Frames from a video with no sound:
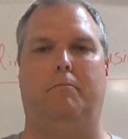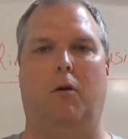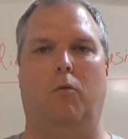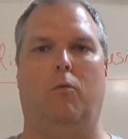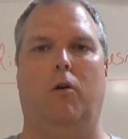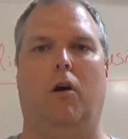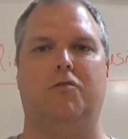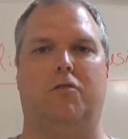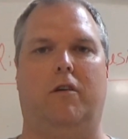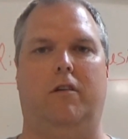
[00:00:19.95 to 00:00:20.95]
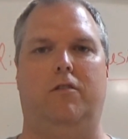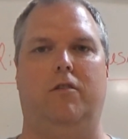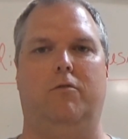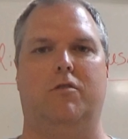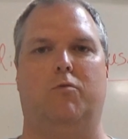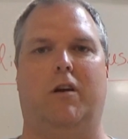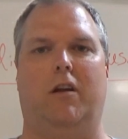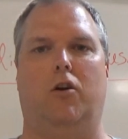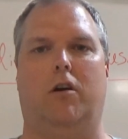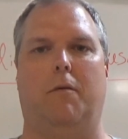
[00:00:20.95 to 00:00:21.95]
but what we're also going to do is we're going
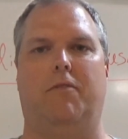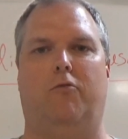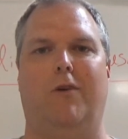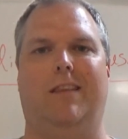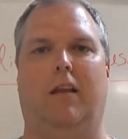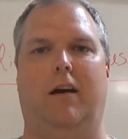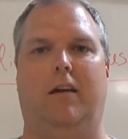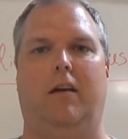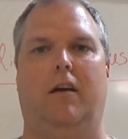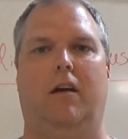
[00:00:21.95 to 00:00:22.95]
to hook up the red light